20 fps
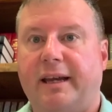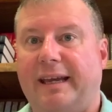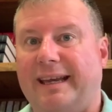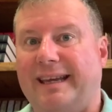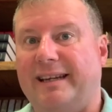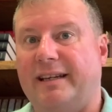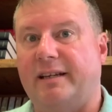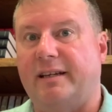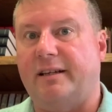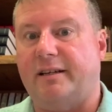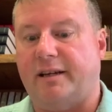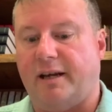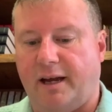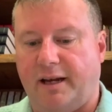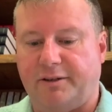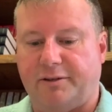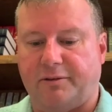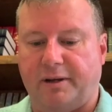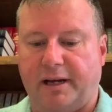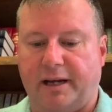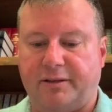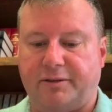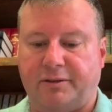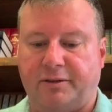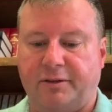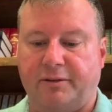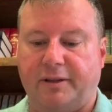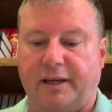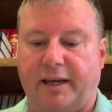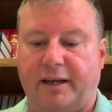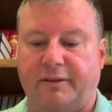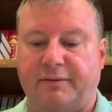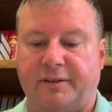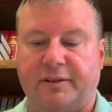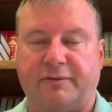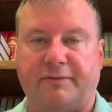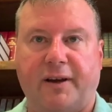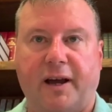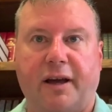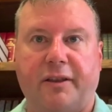in contrast to that of
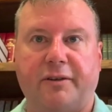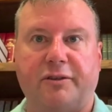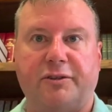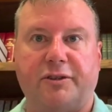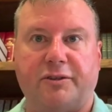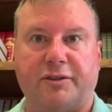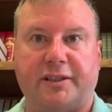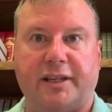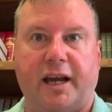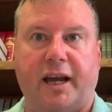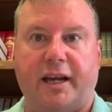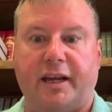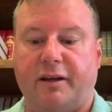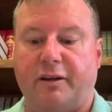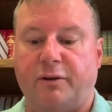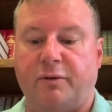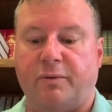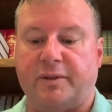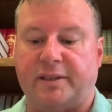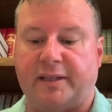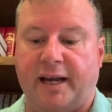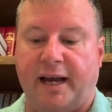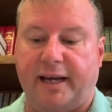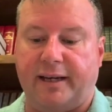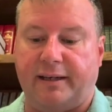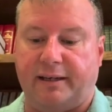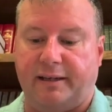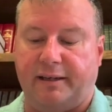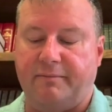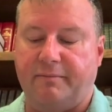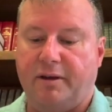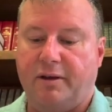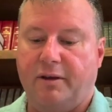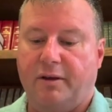his father Josiah, who was godly,